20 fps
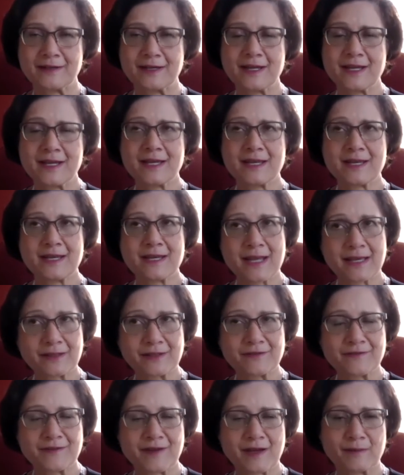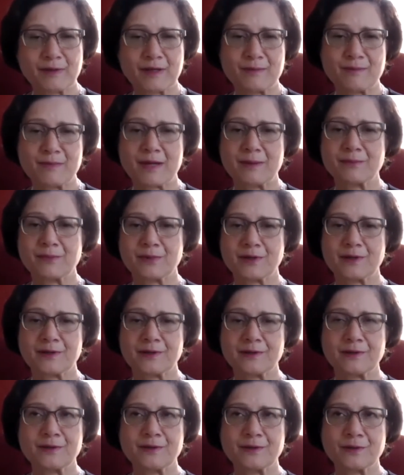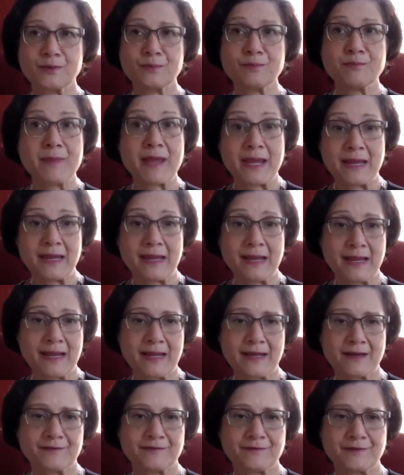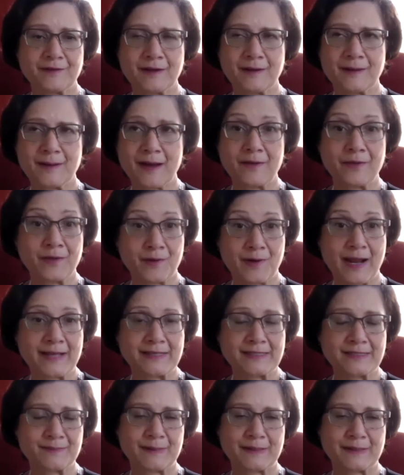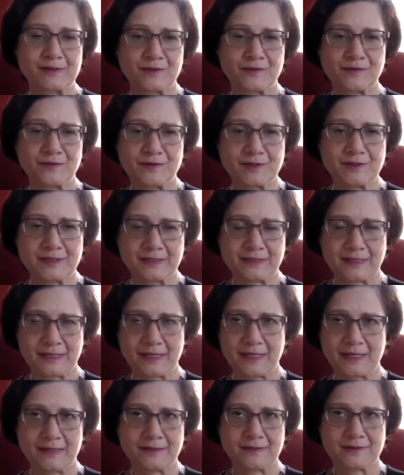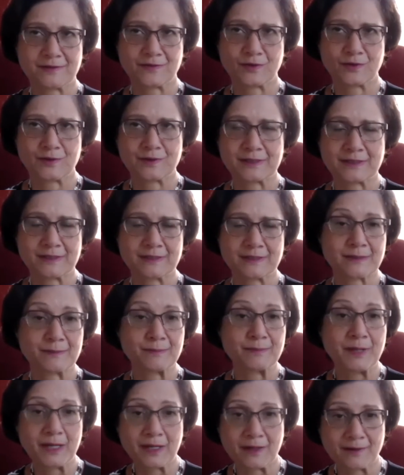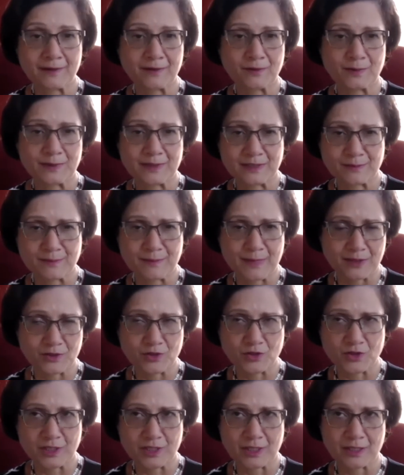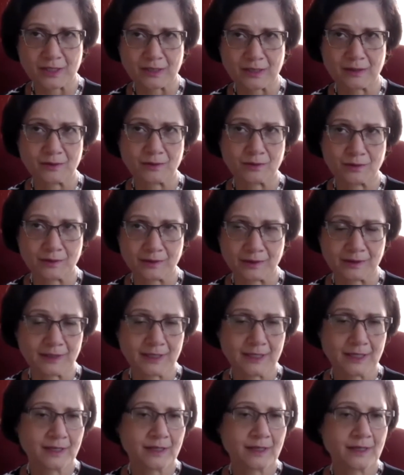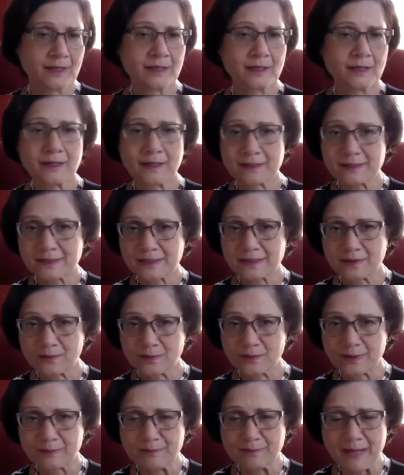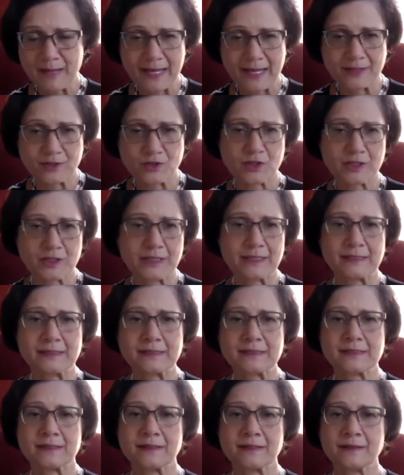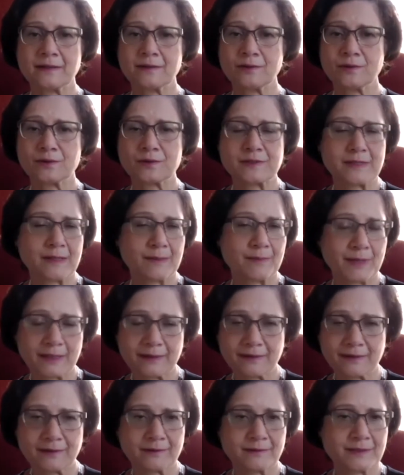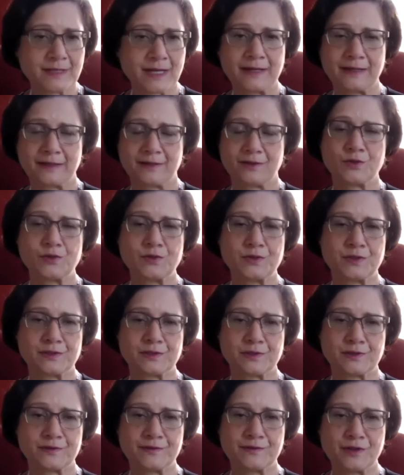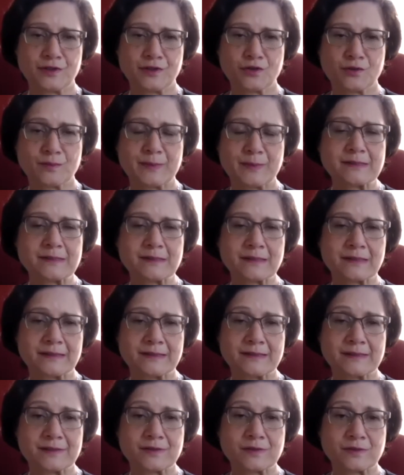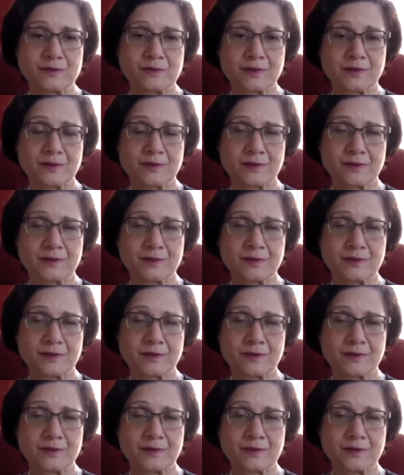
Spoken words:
another family member who may have other aspects of the disease, for instance, a parent with dementia or a cousin with Paget or some other diagnosis of a neuromuscular disorder,